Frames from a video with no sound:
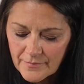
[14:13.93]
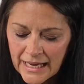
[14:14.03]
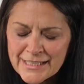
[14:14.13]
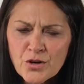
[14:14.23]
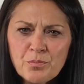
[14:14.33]

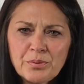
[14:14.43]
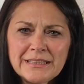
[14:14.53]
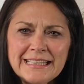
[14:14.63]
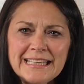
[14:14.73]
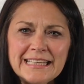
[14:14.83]
I don't
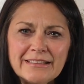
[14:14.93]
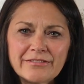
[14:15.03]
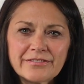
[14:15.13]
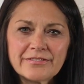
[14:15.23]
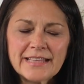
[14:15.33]

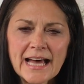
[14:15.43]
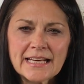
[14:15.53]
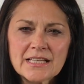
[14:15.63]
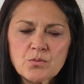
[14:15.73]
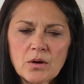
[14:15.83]
believe that
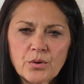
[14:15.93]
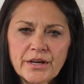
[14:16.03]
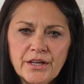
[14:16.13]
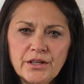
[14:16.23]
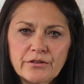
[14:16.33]
is what we're
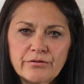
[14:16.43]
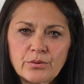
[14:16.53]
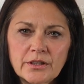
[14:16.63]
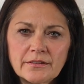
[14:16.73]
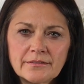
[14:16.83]
here
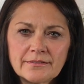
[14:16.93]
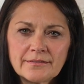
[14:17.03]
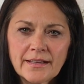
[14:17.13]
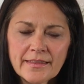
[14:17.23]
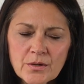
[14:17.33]
for.
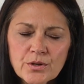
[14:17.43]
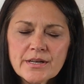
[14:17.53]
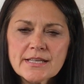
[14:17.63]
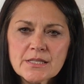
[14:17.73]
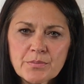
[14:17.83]
I think we're
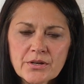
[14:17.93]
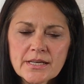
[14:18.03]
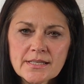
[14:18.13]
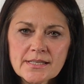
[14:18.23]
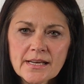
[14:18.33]

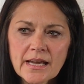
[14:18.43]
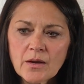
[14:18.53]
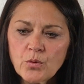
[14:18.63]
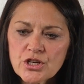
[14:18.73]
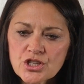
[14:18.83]
experiencing,
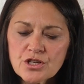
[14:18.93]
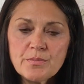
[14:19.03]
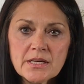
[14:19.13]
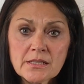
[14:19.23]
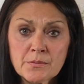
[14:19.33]
and we should
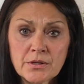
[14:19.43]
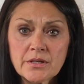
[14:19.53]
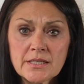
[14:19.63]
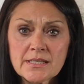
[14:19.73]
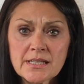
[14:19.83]
be
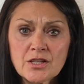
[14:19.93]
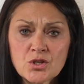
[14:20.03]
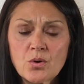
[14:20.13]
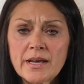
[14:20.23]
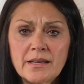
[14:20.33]
experiencing,
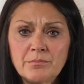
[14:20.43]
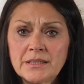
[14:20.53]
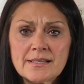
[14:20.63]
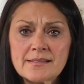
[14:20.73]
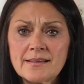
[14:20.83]
joy and
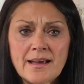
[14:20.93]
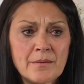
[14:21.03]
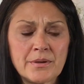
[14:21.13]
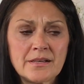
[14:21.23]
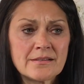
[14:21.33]
bliss and
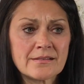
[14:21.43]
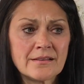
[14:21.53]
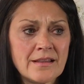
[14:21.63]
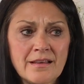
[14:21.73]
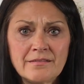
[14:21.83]
happiness
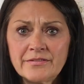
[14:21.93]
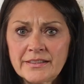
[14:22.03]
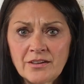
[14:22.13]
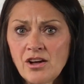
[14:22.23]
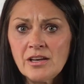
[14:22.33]
and love
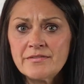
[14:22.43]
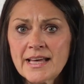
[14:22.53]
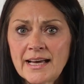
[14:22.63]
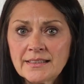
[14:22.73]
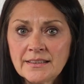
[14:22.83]
and all of
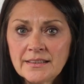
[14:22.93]
that.